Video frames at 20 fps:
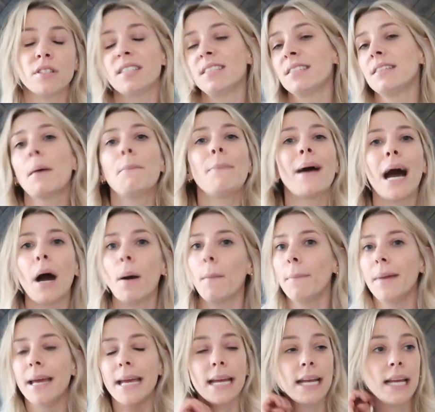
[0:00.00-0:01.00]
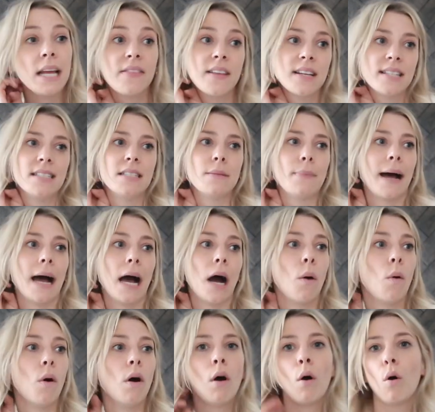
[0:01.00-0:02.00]
This isn't about me, this is
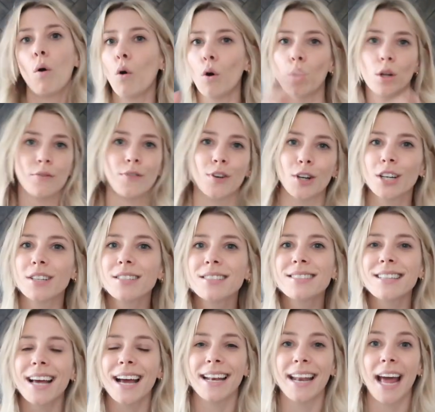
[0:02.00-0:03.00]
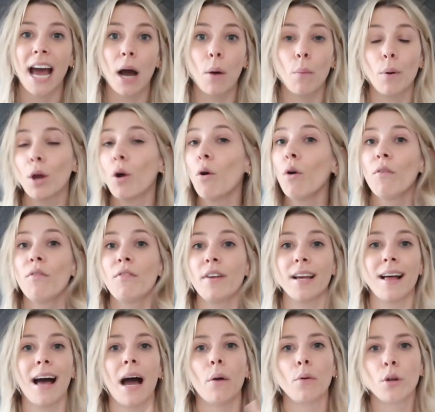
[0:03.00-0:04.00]
about all of us and how we all
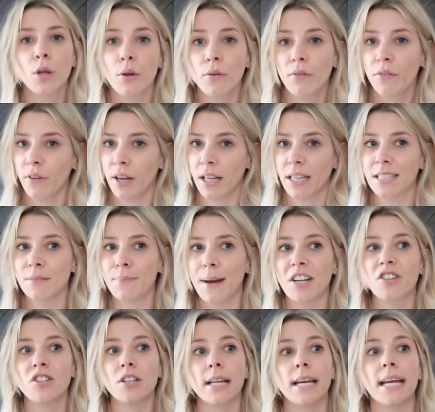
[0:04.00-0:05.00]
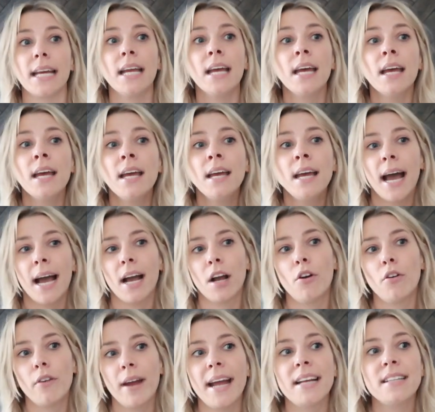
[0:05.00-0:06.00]
feel, how you feel especially, and
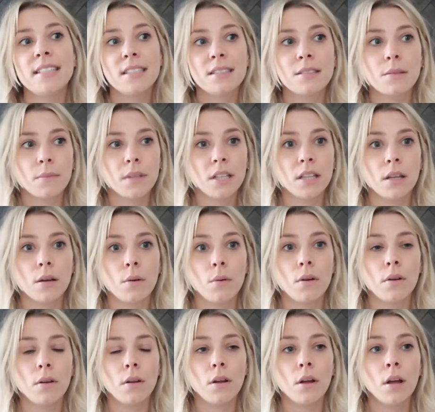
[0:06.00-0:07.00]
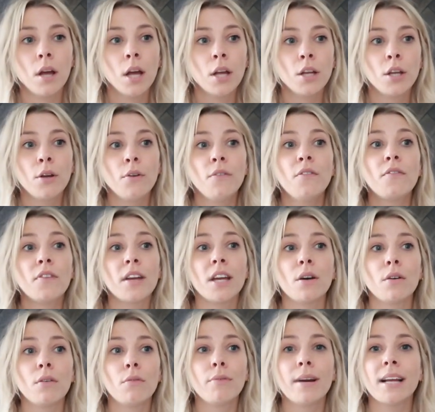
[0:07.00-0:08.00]
creating something that you
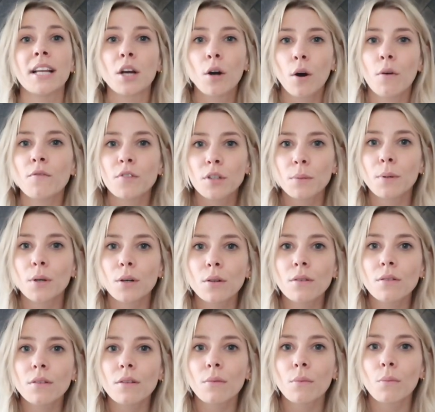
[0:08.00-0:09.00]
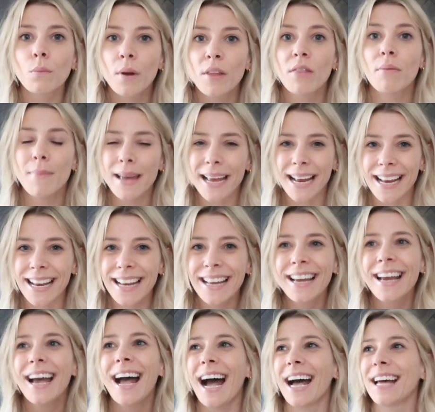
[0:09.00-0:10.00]
feel really comfortable with me
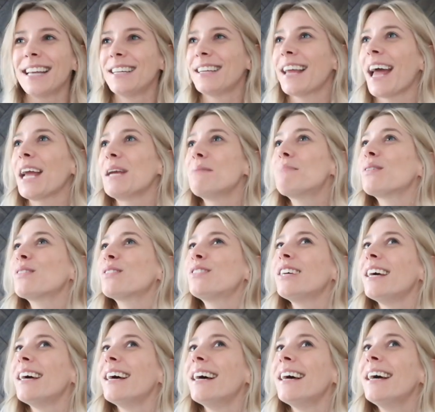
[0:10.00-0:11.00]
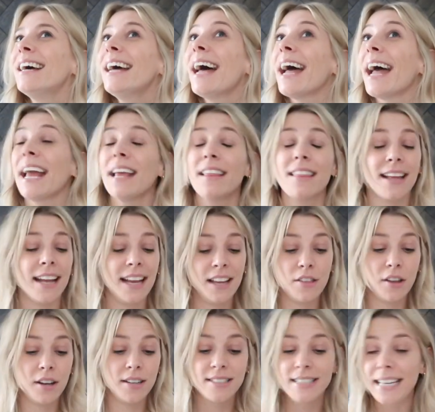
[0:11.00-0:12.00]
and able to
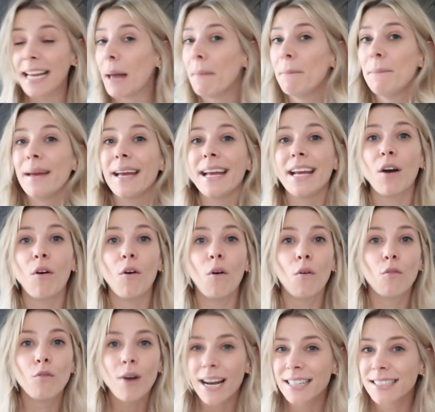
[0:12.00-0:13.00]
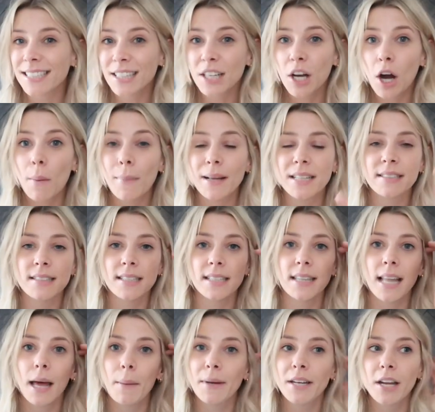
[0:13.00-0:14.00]
either DM me or write in the comments
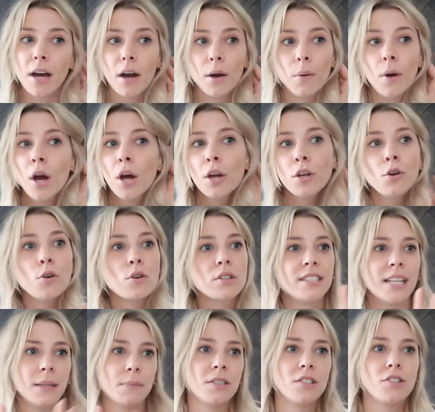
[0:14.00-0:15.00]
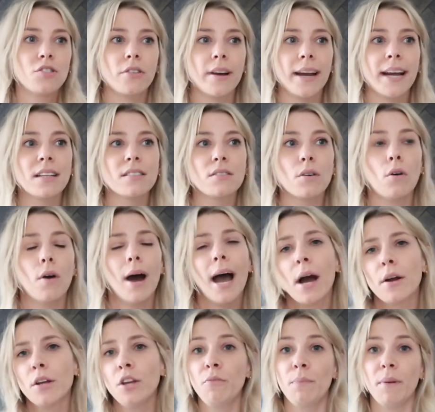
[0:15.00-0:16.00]
and let me know your tips and tricks or
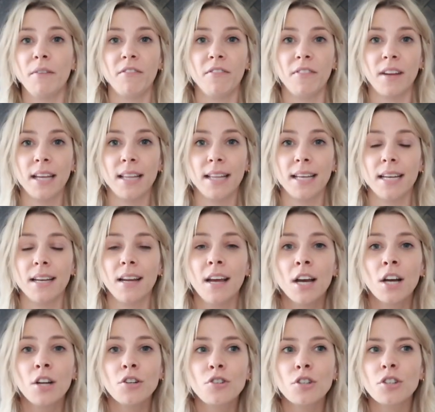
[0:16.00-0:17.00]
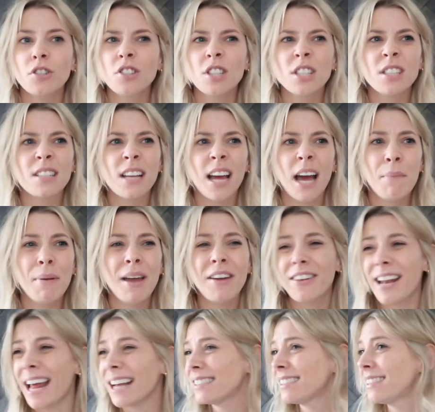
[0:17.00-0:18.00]
how you've been feeling, just as a bit
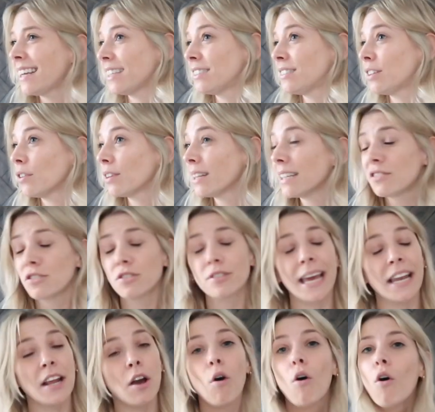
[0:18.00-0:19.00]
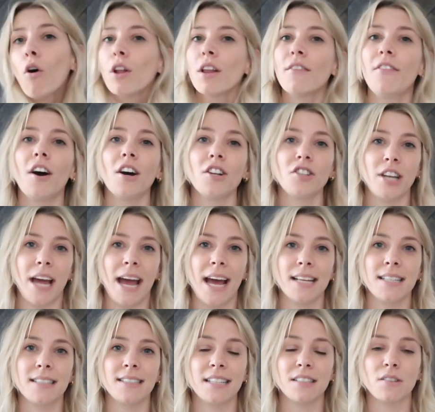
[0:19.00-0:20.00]
of an exercise. Let's just get it all off our
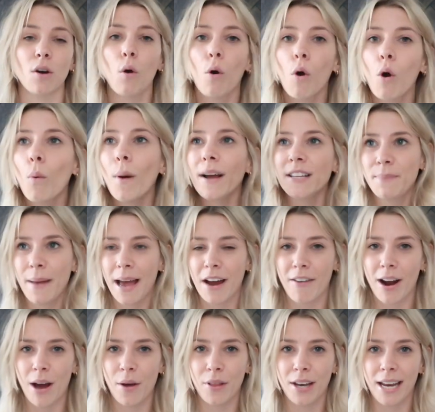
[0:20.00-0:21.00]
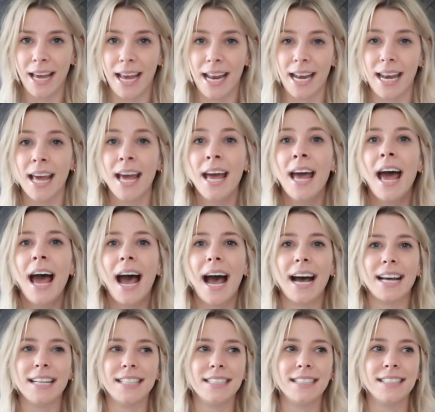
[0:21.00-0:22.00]
chest. It's always better out than in,
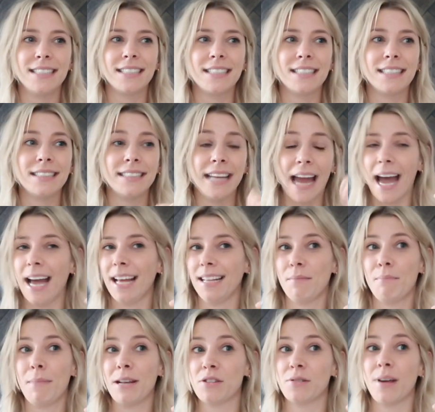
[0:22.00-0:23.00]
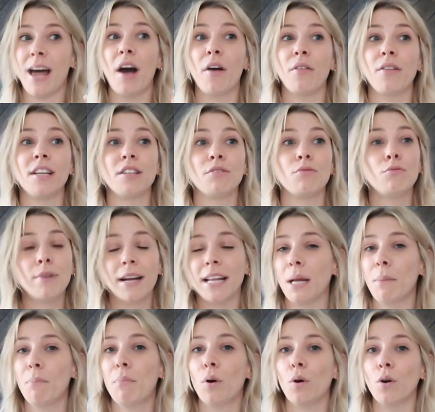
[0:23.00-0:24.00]
and yeah, mental health is
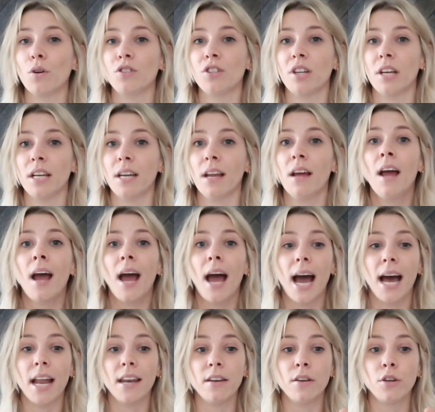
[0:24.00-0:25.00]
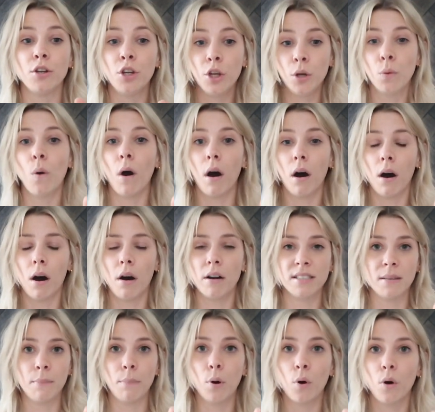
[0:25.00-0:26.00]
really important and you are
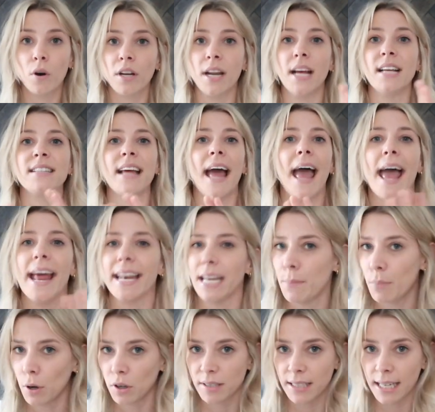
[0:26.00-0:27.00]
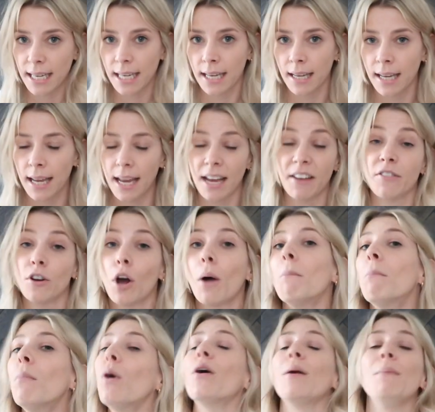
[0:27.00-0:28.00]
as important as anybody, if
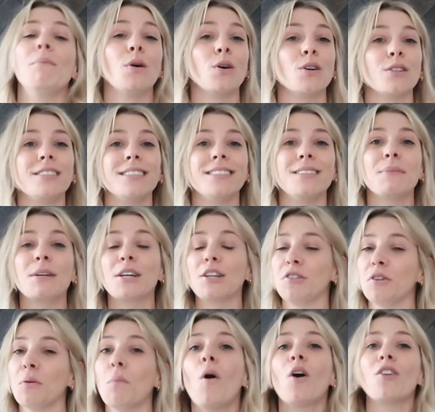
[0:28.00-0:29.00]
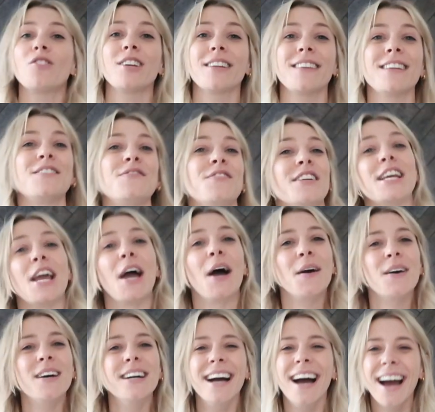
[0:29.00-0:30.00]
not more important, because you're watching this
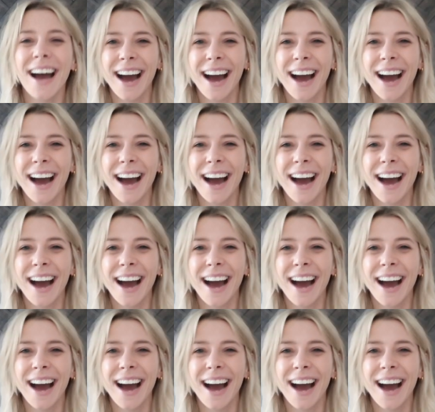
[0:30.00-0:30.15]
video.